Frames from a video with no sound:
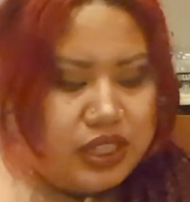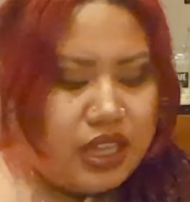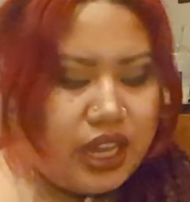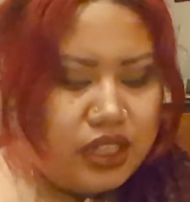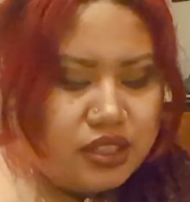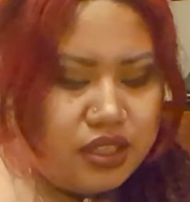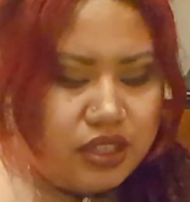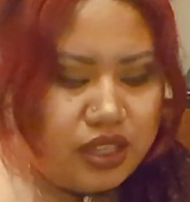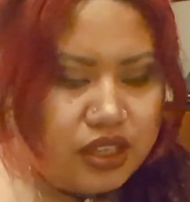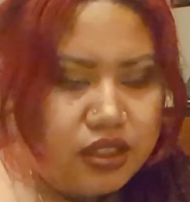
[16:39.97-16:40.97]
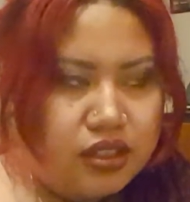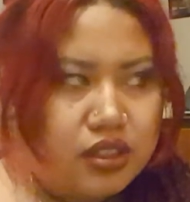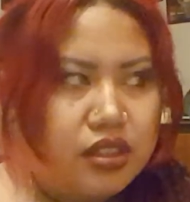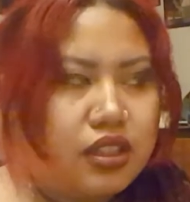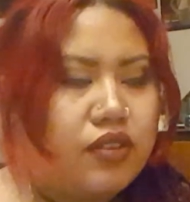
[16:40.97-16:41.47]
I did like
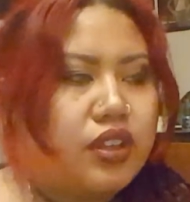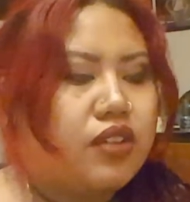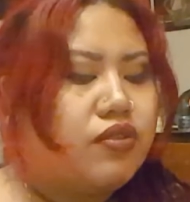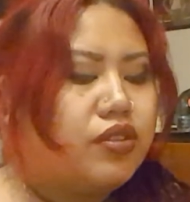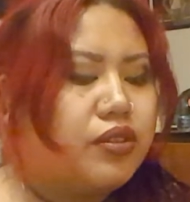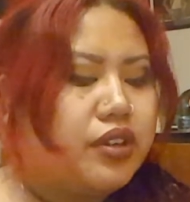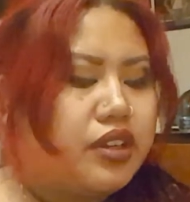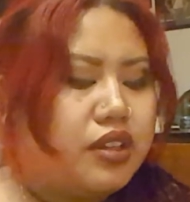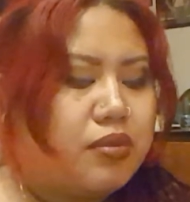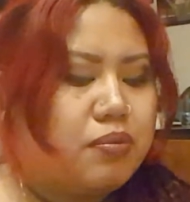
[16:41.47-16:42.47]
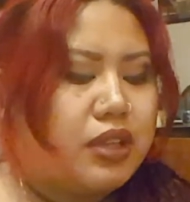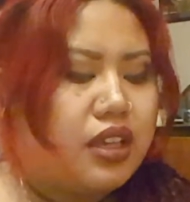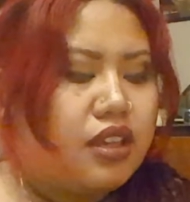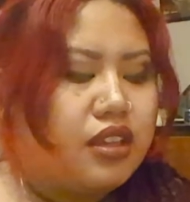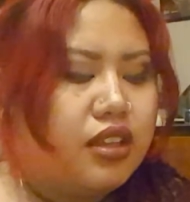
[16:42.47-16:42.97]
living in Florida,
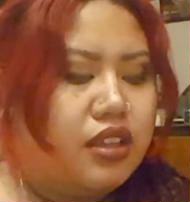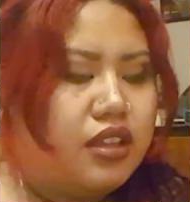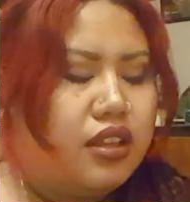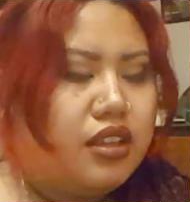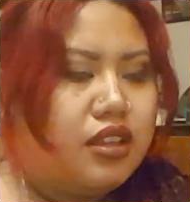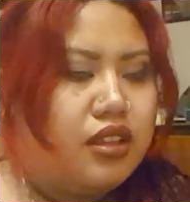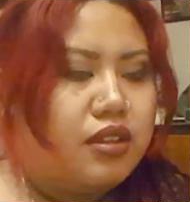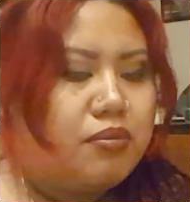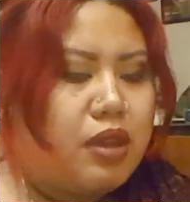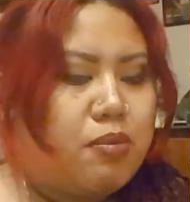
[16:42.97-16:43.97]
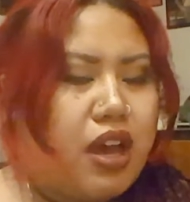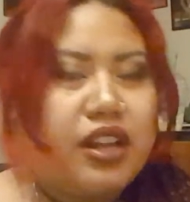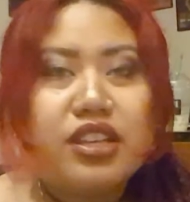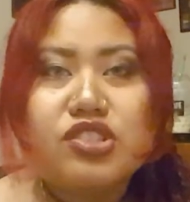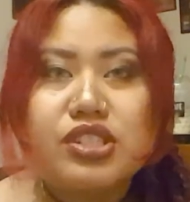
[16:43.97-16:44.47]
but my
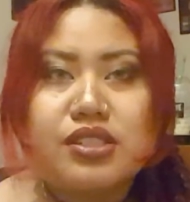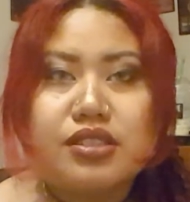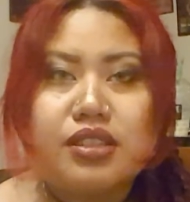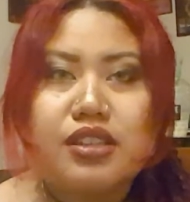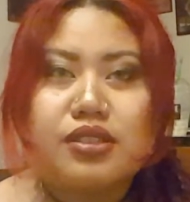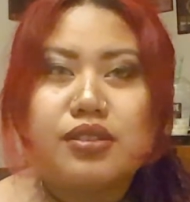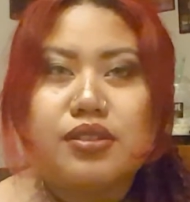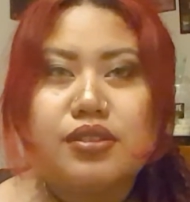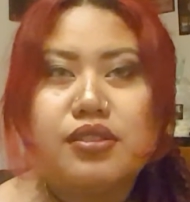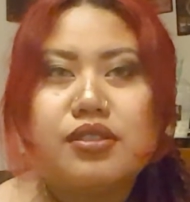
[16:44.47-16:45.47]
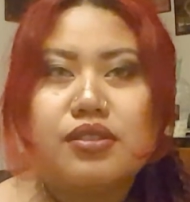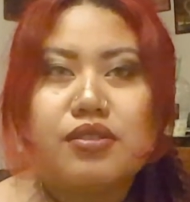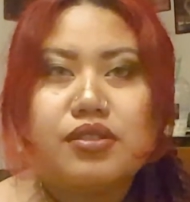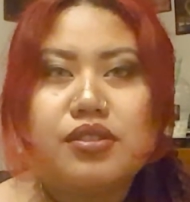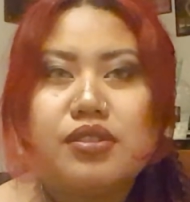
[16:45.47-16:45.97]
body just is
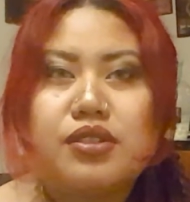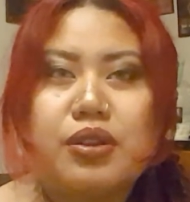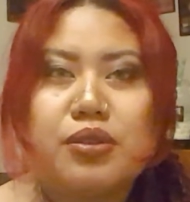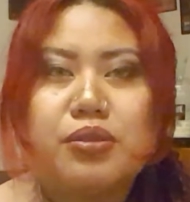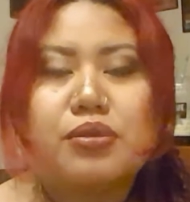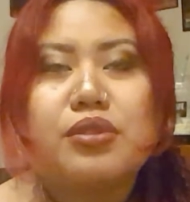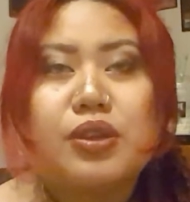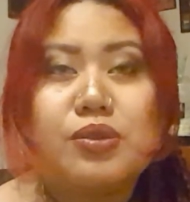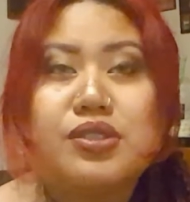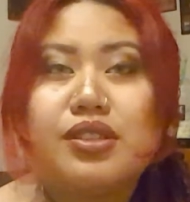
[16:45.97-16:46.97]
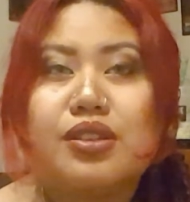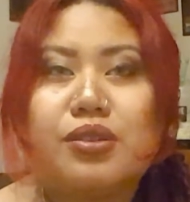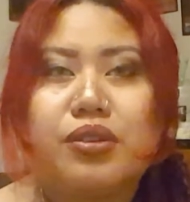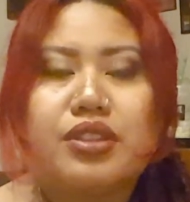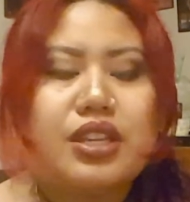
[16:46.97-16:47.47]
so used to the
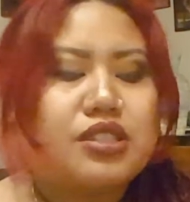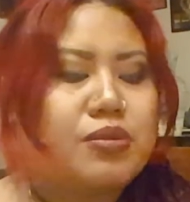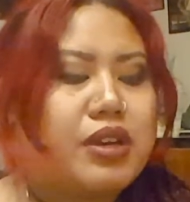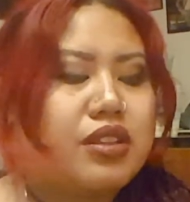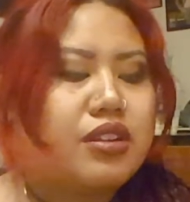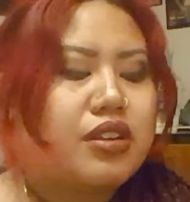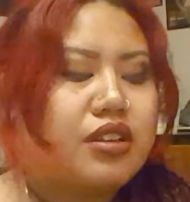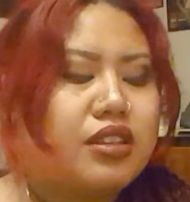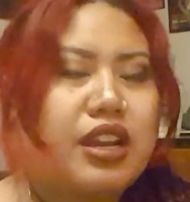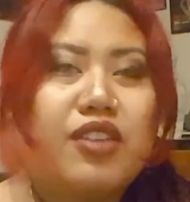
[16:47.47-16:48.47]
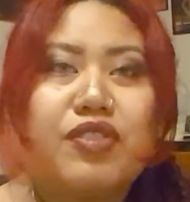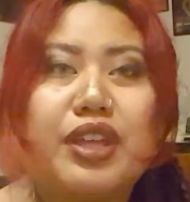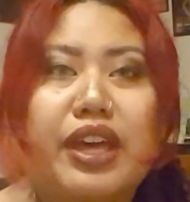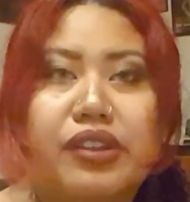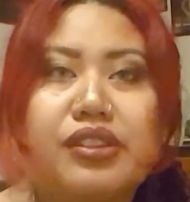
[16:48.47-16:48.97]
northeast weather that I feel
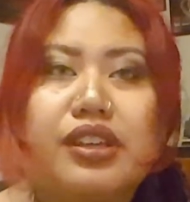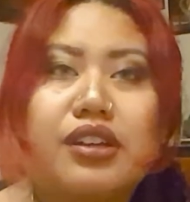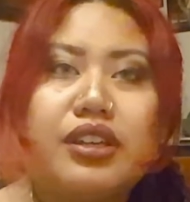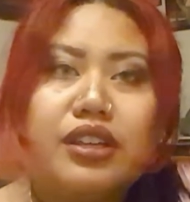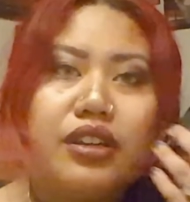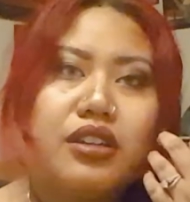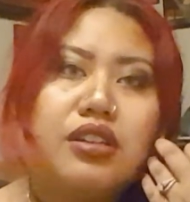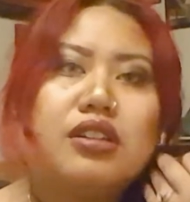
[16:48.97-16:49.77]
healthier here.